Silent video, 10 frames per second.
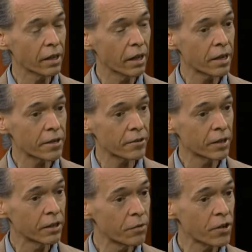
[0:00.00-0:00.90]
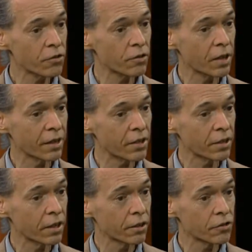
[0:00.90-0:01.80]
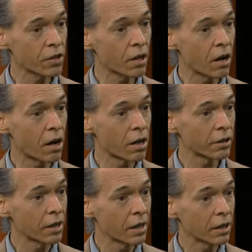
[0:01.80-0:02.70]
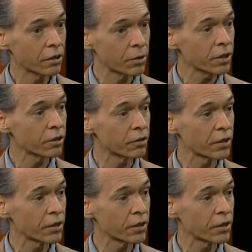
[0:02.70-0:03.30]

innovation and technology are critical.